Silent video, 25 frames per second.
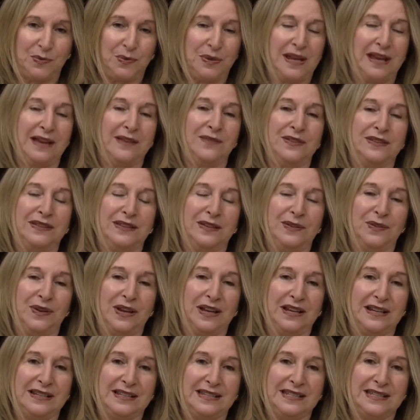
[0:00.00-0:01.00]
that we have in the
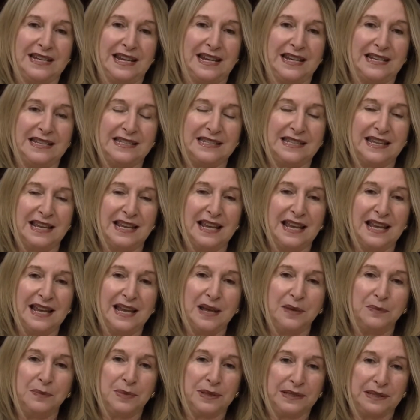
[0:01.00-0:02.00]
United States.
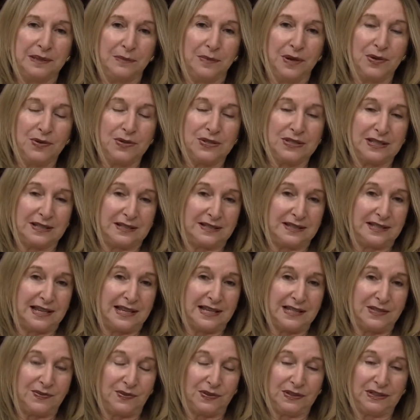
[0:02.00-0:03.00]
But the most
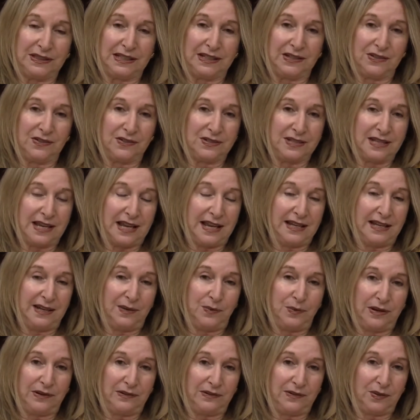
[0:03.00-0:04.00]
successful leaders
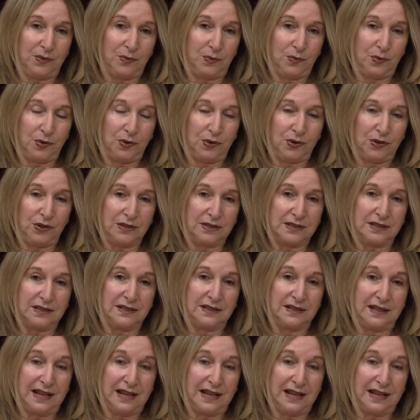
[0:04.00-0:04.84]
anywhere in the world